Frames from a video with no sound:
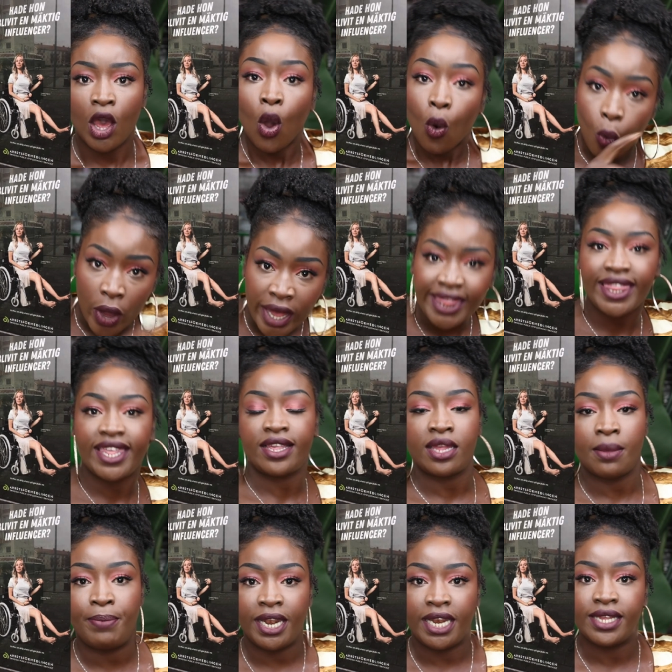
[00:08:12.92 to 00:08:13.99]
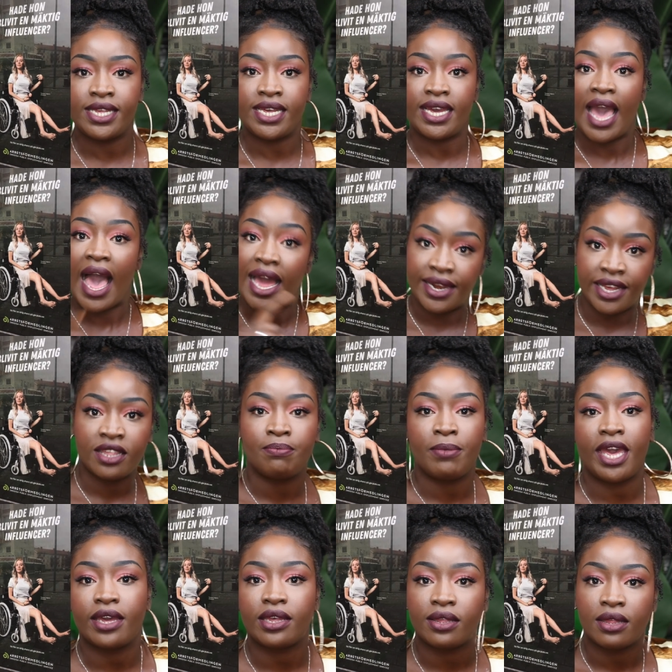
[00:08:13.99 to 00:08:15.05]
with this ability is
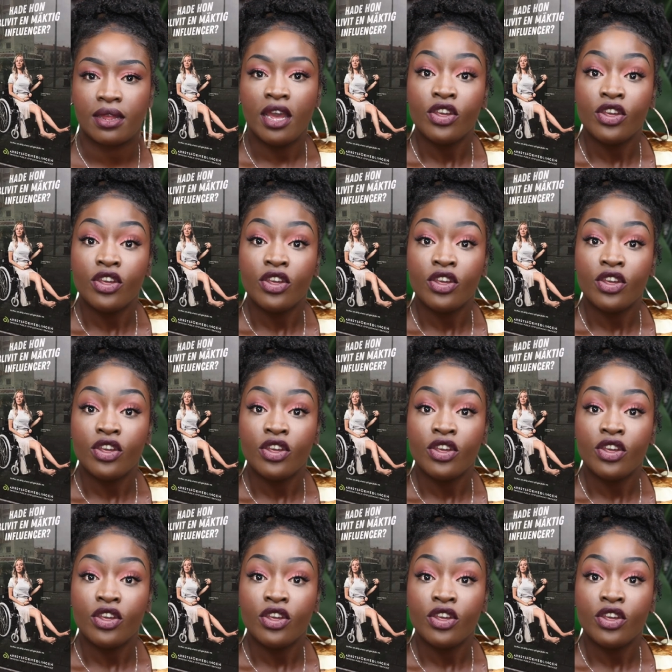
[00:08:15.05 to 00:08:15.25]
Mix.